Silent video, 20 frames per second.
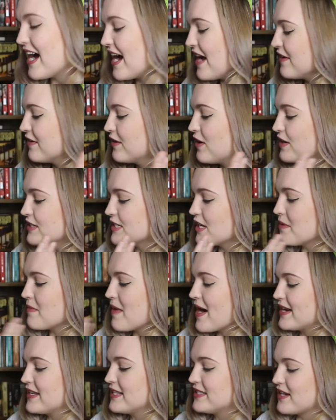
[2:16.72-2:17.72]
I got
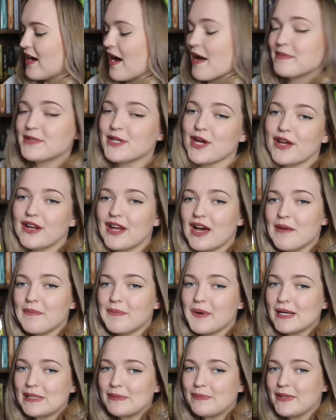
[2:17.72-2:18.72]
Hermione's Time Turner,
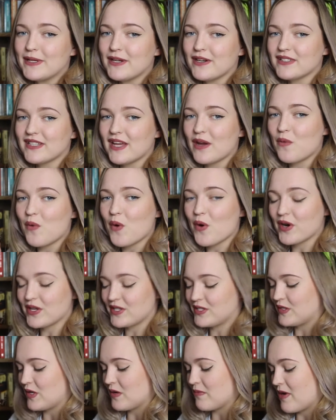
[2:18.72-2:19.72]
but because I wore
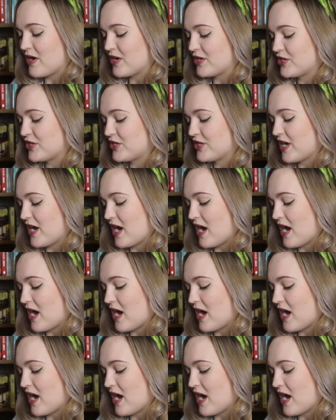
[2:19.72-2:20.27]
it so much,